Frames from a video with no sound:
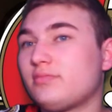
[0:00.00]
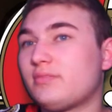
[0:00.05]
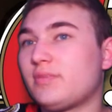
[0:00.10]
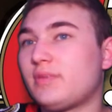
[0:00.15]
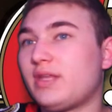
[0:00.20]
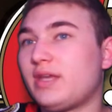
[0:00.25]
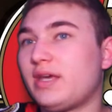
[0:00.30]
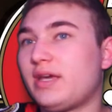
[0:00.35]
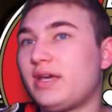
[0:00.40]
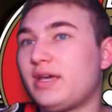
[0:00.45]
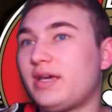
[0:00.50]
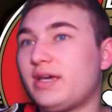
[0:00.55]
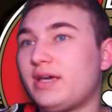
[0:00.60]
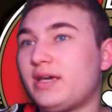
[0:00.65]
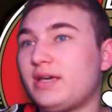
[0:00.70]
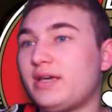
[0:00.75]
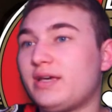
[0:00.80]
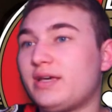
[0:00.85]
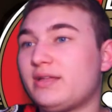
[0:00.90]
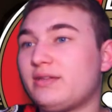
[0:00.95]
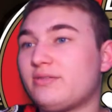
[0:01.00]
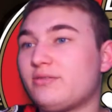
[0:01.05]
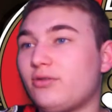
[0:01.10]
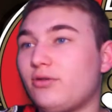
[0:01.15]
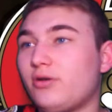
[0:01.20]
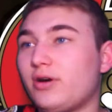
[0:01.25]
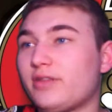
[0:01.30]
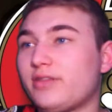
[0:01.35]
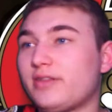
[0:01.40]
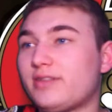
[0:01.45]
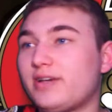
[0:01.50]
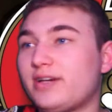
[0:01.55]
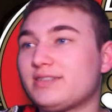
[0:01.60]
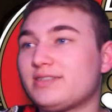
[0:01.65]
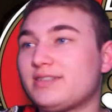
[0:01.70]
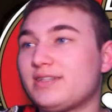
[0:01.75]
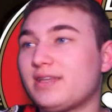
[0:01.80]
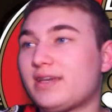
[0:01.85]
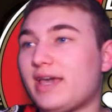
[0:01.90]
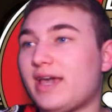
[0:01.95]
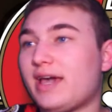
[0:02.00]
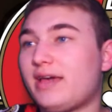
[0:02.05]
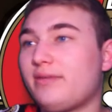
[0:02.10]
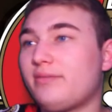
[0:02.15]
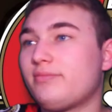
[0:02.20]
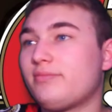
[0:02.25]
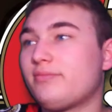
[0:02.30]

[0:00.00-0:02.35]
And I thought they iced it again.